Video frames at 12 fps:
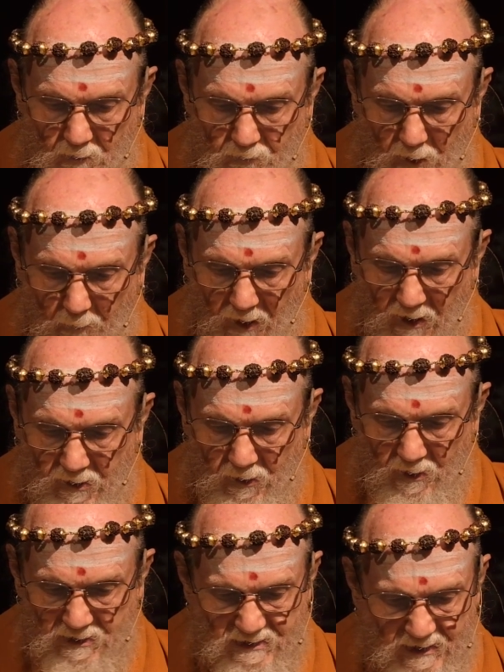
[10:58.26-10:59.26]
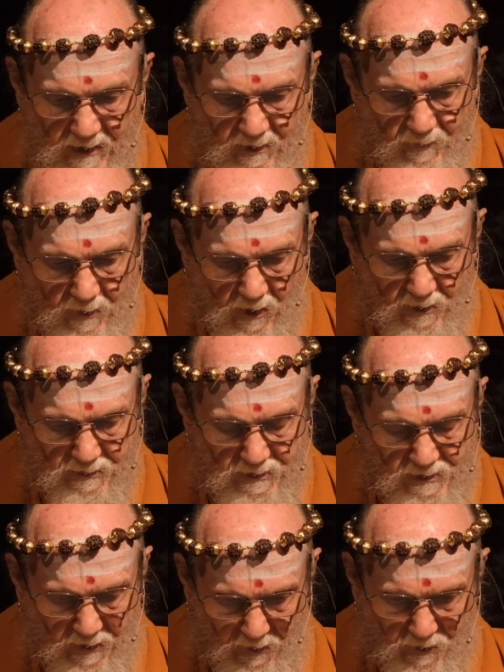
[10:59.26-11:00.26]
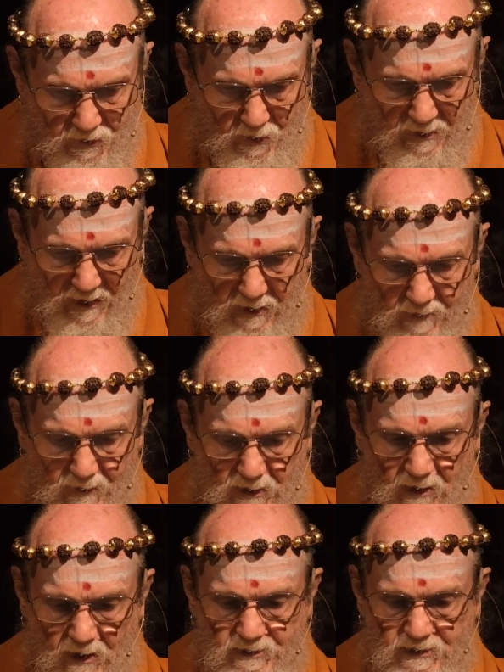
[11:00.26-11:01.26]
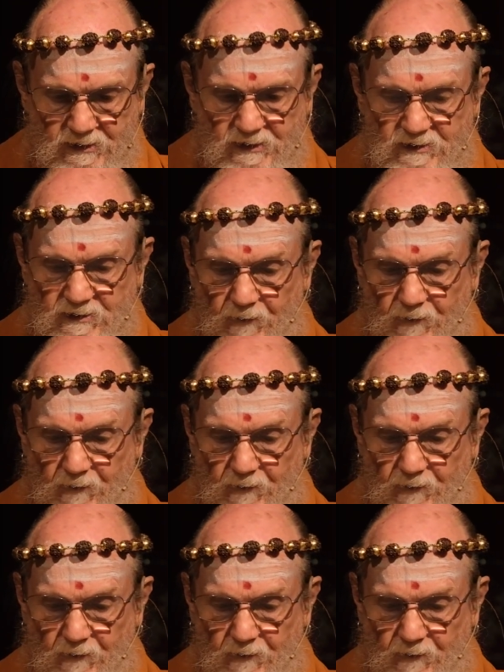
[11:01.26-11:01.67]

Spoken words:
from our current state of consciousness to that of a consciousness